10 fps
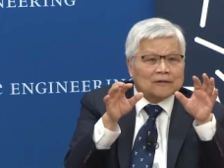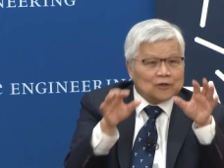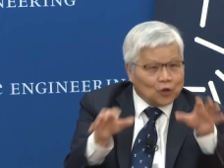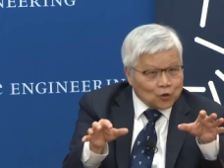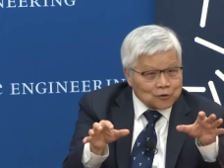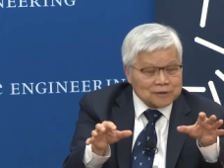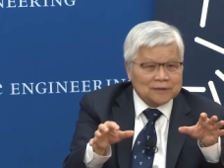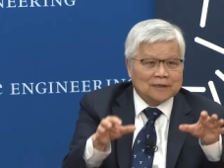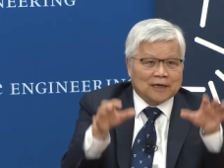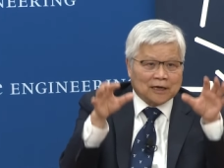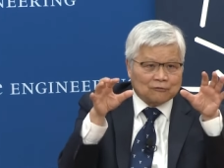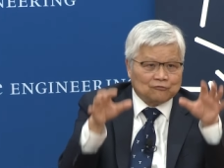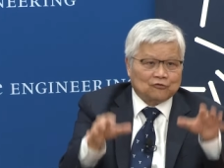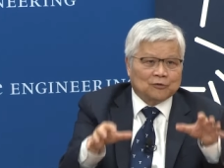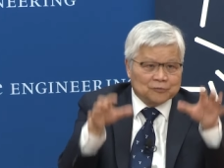those are
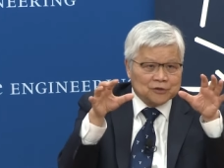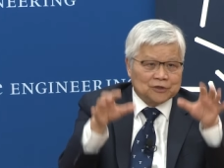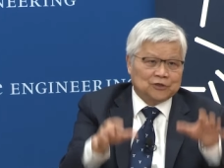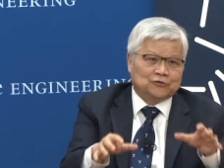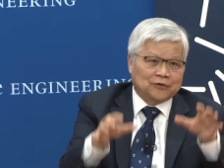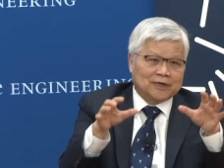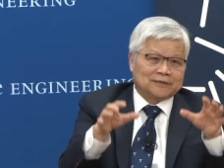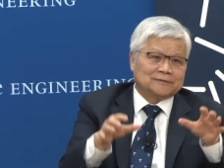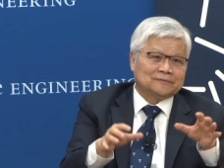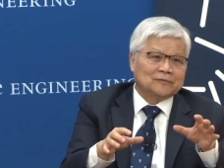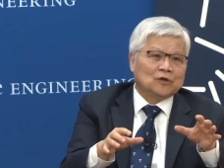from US.